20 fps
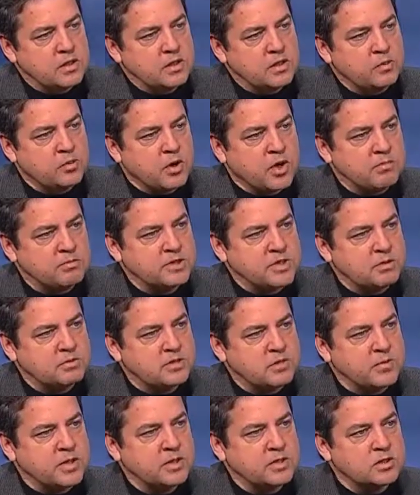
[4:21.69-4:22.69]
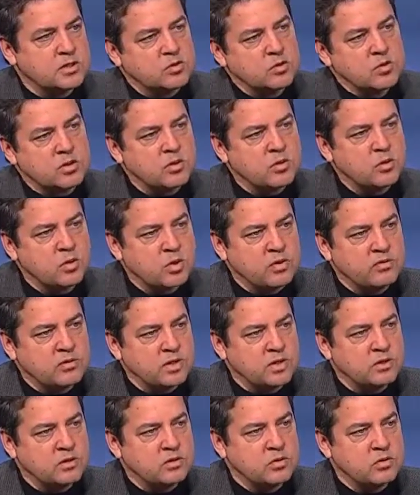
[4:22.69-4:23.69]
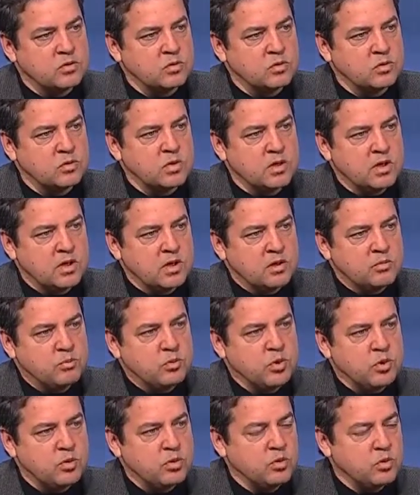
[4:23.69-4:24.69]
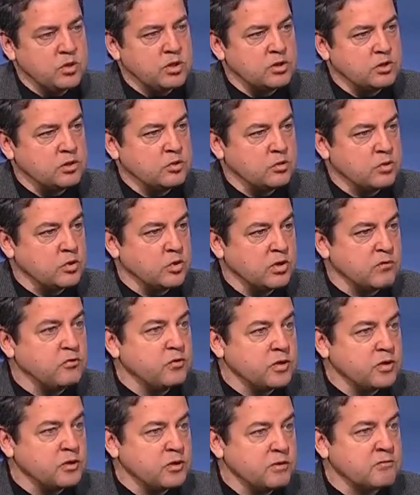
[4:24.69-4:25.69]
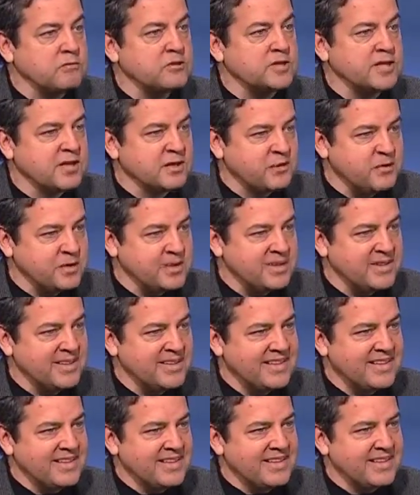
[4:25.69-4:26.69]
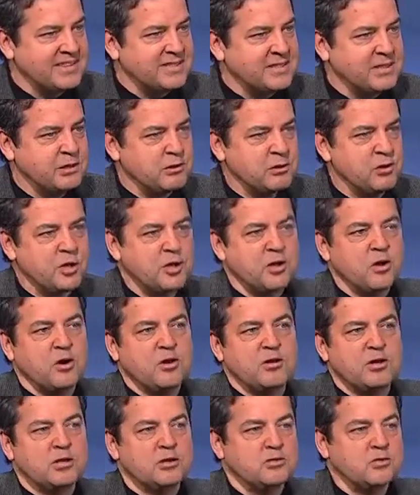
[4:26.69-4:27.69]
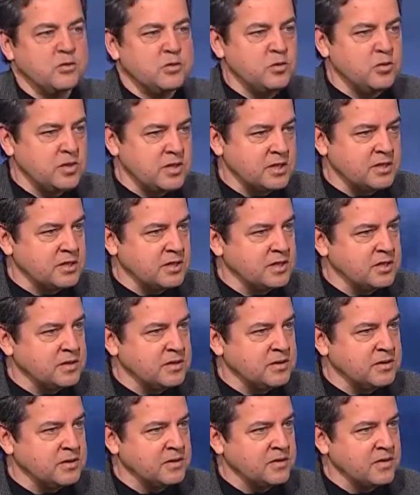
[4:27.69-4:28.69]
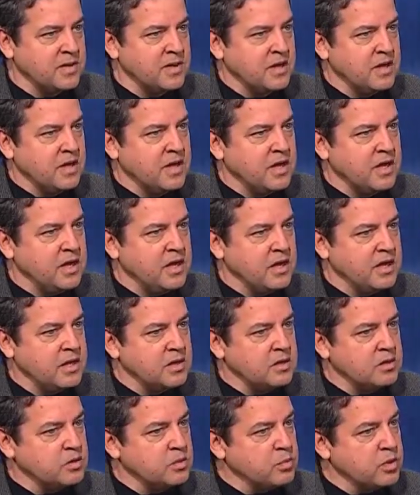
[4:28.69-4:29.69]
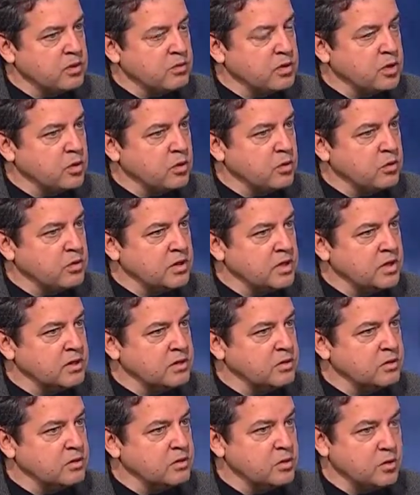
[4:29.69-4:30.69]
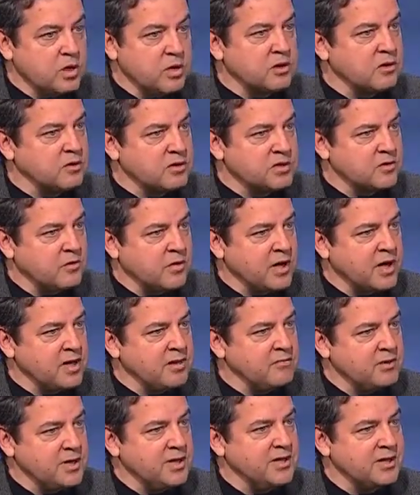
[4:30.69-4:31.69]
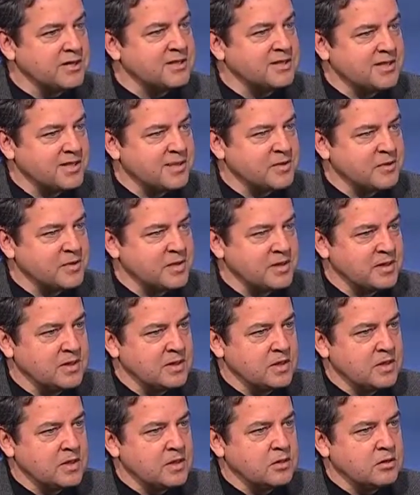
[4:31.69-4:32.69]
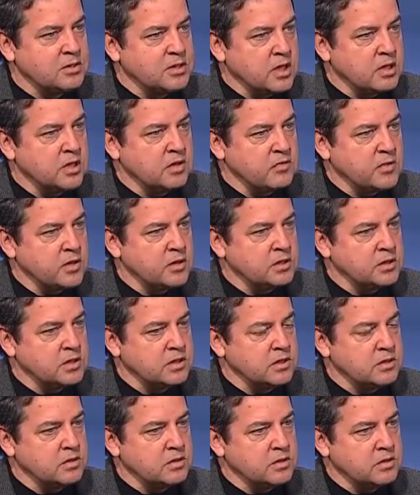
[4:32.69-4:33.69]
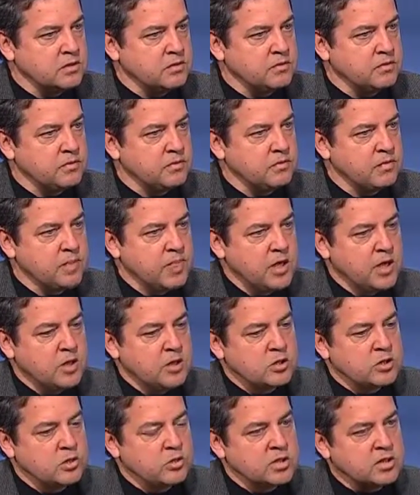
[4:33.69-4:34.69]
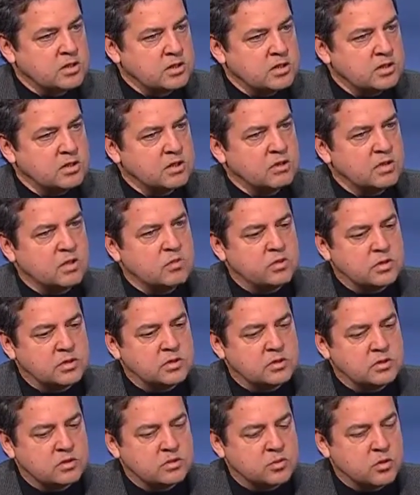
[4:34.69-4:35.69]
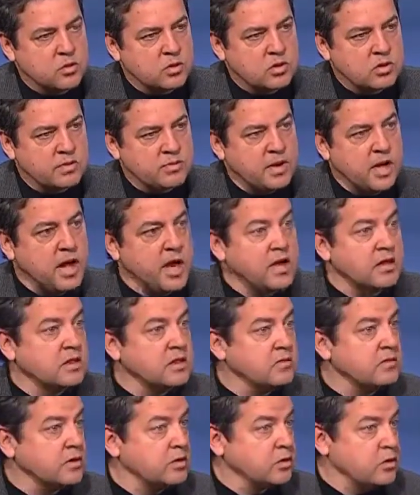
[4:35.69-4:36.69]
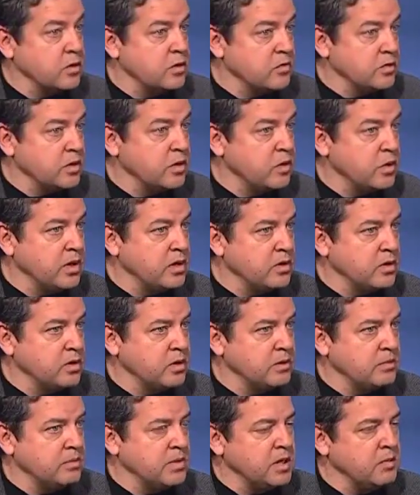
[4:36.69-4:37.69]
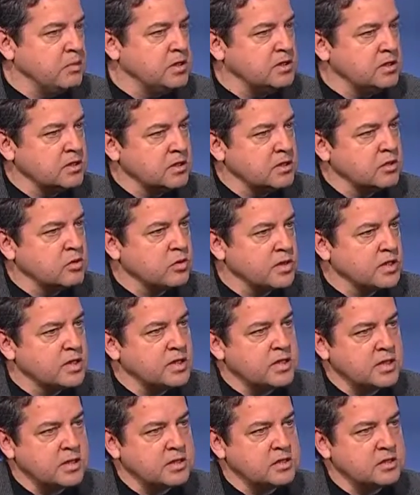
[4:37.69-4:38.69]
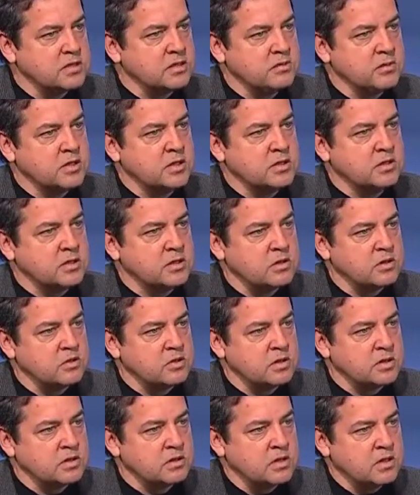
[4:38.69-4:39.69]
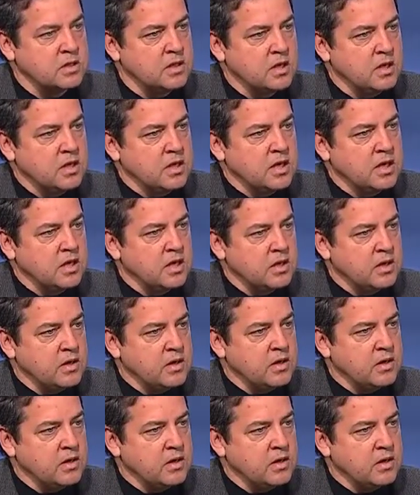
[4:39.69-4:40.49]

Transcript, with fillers: the problem seems to be it's sort of the equivalent to putting you into a field of celery and saying, look at all this food that's here, and you probably know that you're not going to survive eating celery. Right. There's not enough energy in Mostly it. Mostly water. So we started a research program at the Vancouver Aquarium, and we started trying to test some of these theories. The energy